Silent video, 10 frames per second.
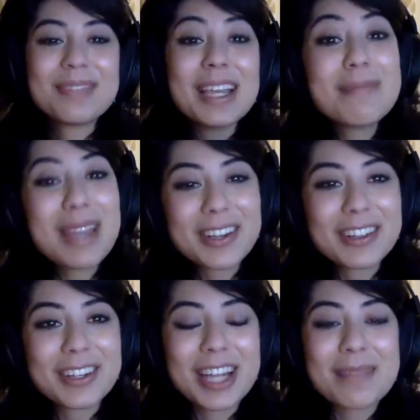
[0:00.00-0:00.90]
May your
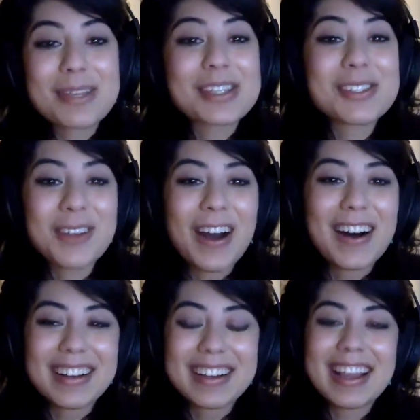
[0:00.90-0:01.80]
learning be
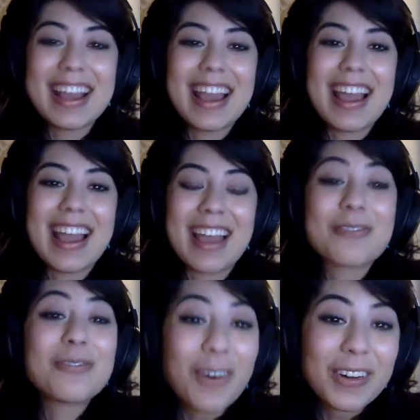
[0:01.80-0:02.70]
strong and
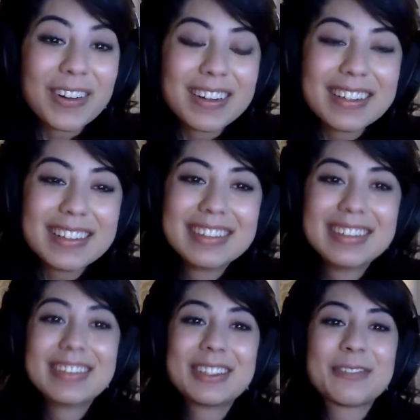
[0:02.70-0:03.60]
full
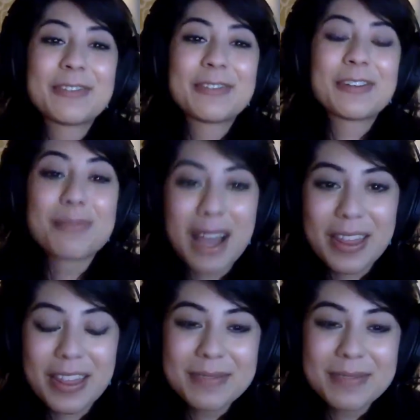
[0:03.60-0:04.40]
of breath.